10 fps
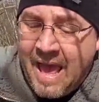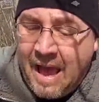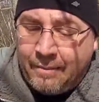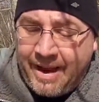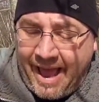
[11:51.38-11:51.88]

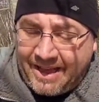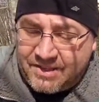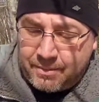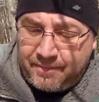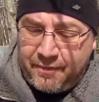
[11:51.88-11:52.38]
I'm going to
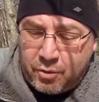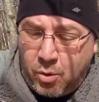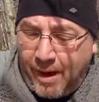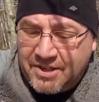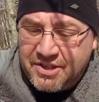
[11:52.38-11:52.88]
ask him a few
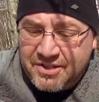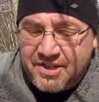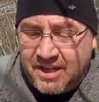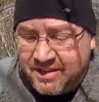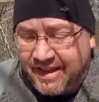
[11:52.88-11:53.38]

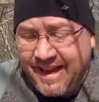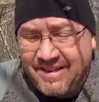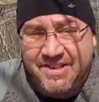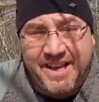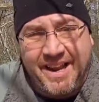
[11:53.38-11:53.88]
questions. Like I
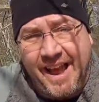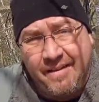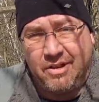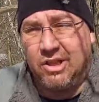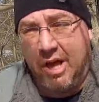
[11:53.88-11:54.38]
said, I
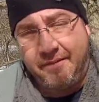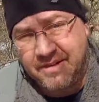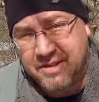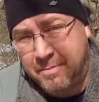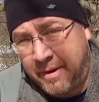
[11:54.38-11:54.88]
have a lot of
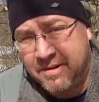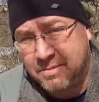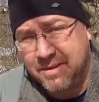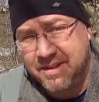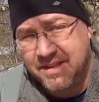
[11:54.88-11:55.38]
experience
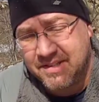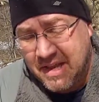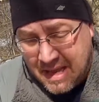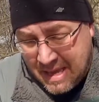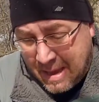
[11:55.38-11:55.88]
with this,
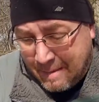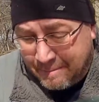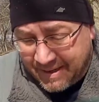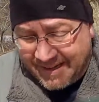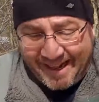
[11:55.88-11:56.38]

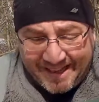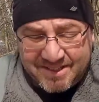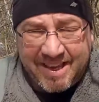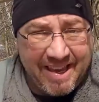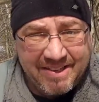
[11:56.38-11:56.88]
but it
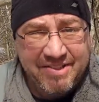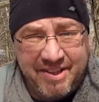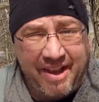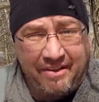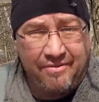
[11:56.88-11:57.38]
is his
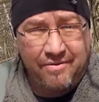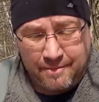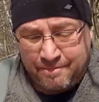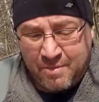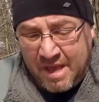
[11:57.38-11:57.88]
knife.
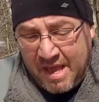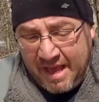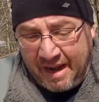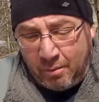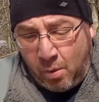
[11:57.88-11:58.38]

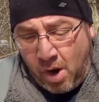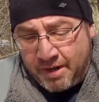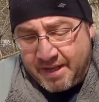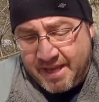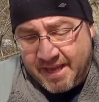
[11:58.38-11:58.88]
And I
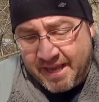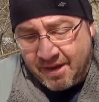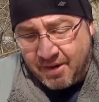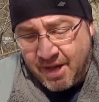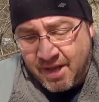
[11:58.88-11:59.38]
want to
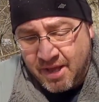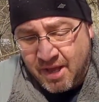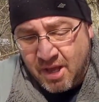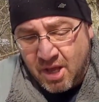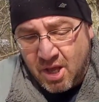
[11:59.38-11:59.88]
hear
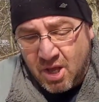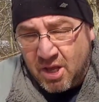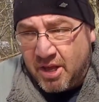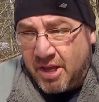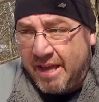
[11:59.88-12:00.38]

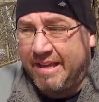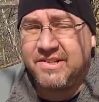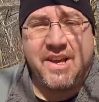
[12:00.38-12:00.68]
his